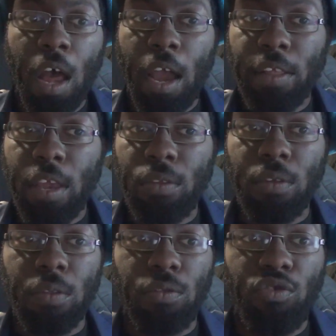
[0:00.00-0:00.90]
Hi there,
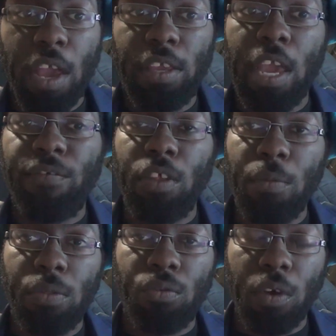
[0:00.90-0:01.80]
this is JK from the
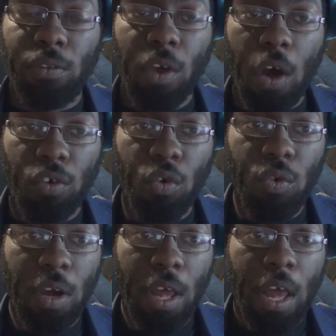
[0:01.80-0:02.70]
Mystery Otaku.